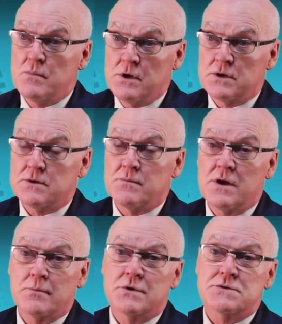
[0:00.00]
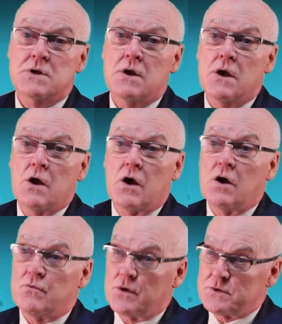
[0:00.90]
million members
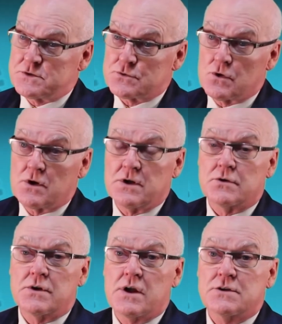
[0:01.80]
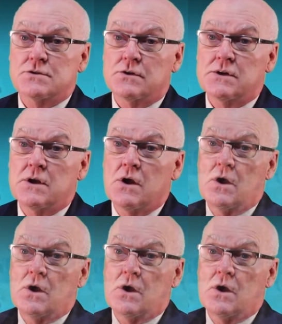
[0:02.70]
uh, very strong internationally,